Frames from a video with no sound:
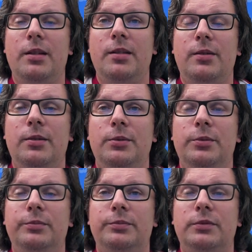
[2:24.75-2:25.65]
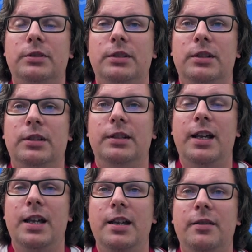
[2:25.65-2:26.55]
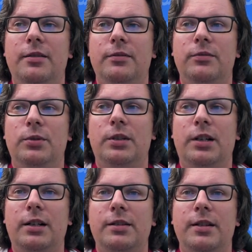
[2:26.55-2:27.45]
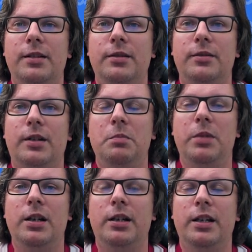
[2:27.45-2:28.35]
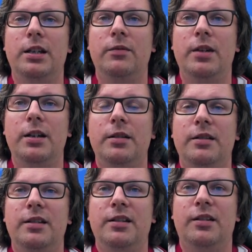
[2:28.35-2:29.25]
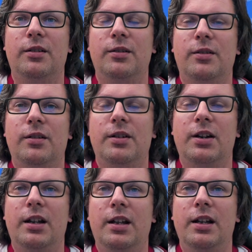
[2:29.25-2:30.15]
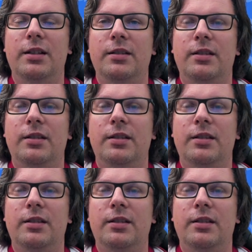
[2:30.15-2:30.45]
so they would access your API gateway and